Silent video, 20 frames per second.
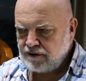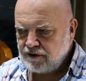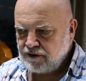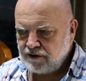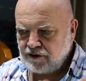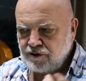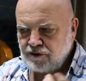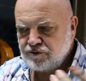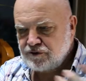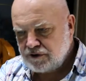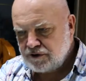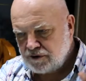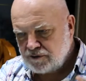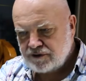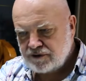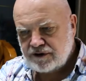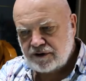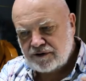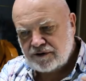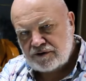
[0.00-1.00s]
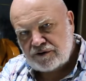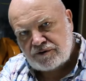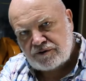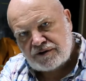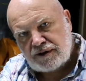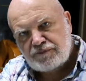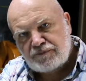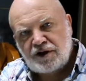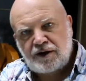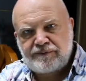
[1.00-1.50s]
you
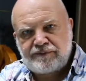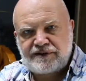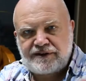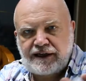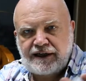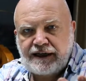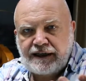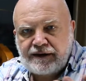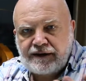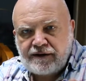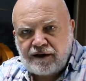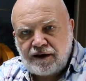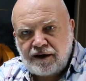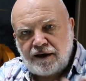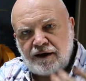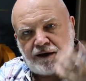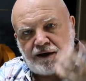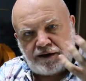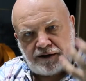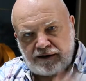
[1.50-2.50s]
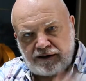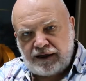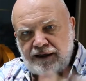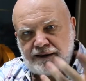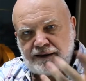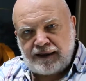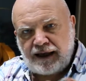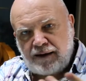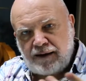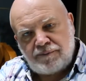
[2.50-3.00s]
sometimes need
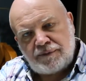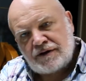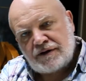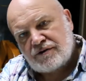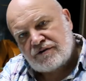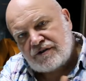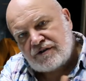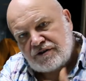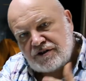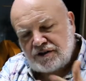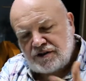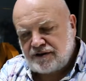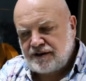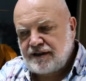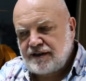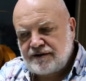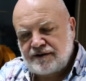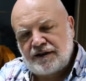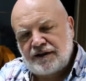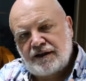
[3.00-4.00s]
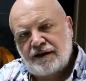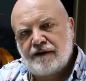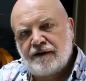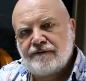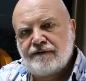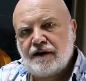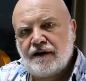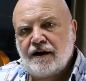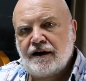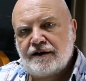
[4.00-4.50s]
that because there just isn't enough
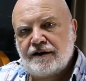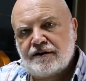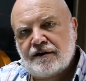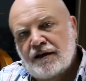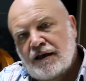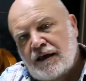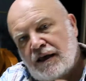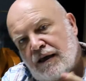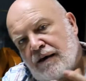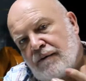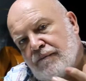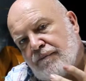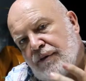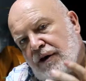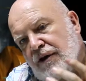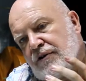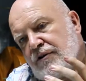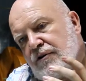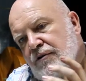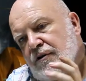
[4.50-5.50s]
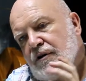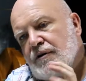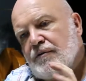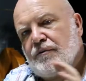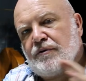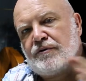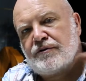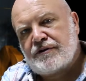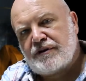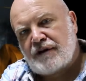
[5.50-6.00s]
light, but you don't
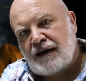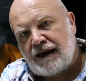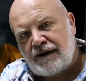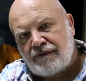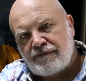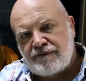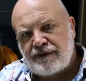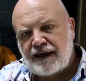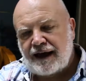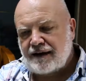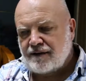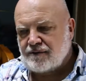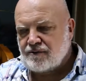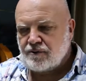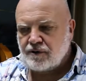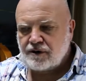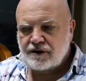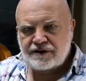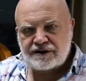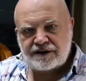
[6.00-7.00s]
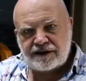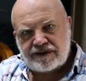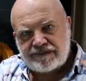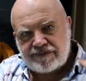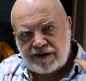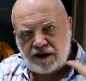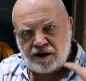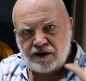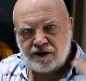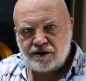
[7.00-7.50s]
want to have that quality of a
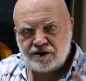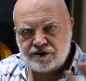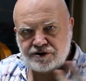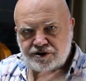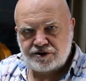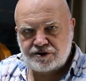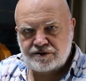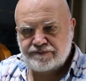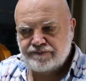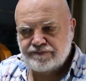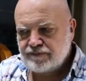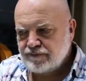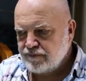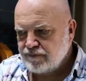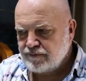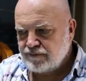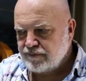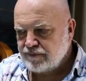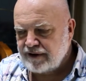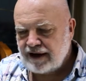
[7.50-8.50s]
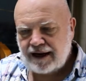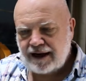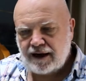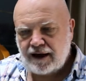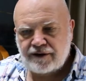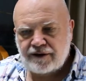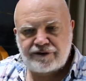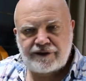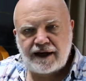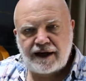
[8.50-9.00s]
harsh,
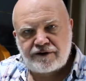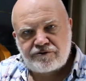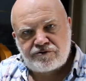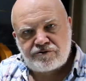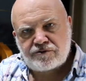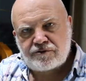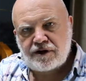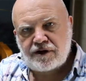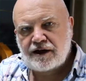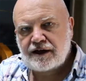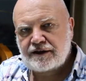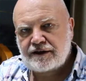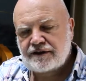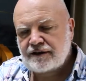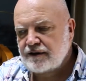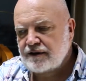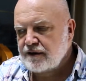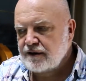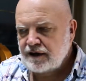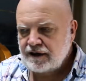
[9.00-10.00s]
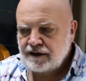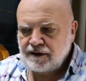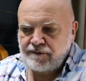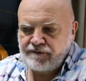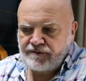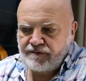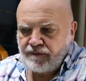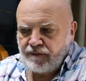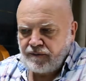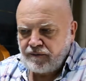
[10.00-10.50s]
unnatural light. In a
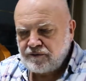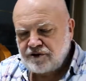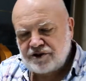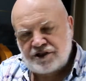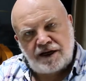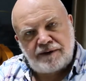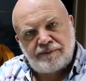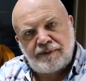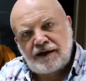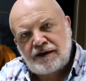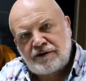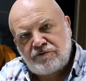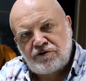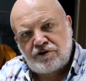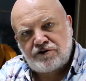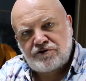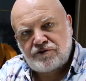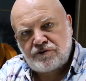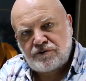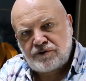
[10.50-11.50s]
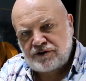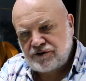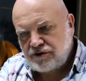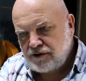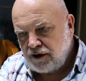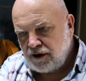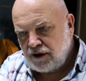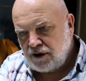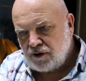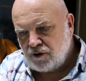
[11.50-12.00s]
shamanic ritual, it's
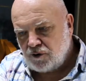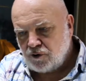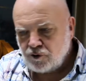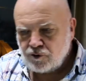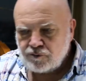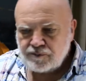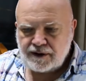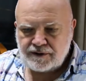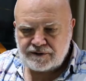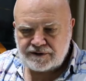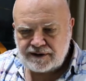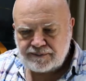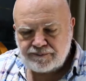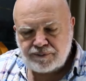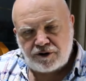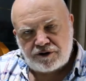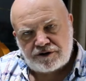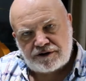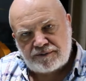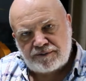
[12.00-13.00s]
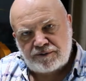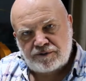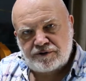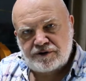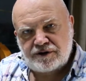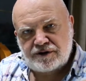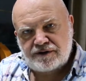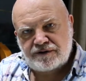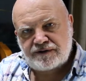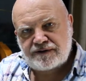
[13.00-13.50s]
almost impossible to
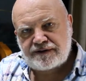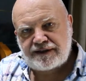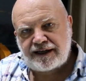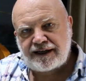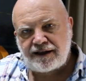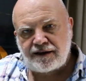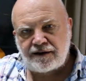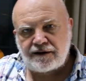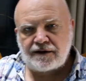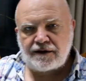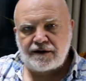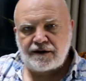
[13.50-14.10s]
conceal